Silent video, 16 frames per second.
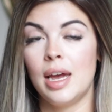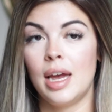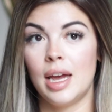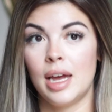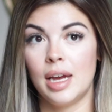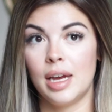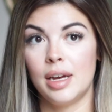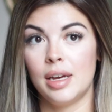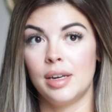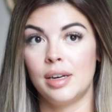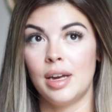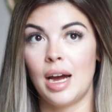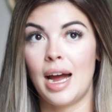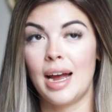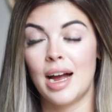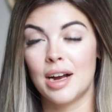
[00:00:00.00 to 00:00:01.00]
And
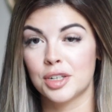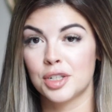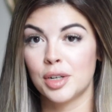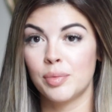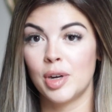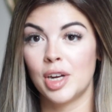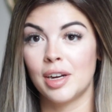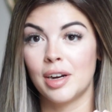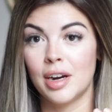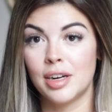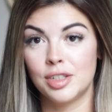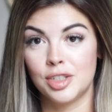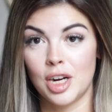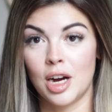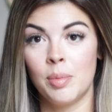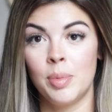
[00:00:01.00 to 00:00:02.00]
I actually went and got a
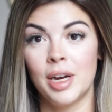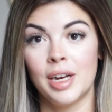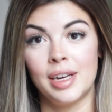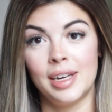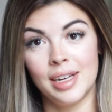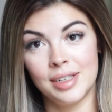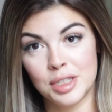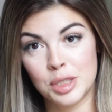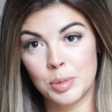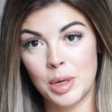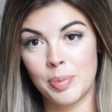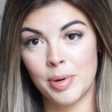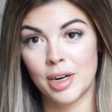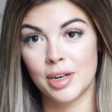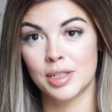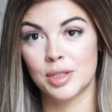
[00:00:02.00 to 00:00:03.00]
job against my
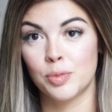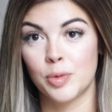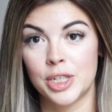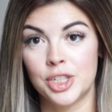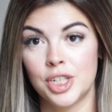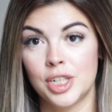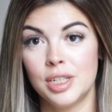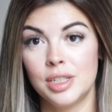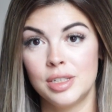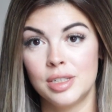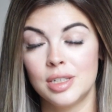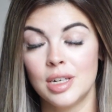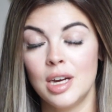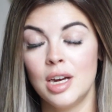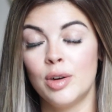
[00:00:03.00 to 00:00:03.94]
parents' wishes.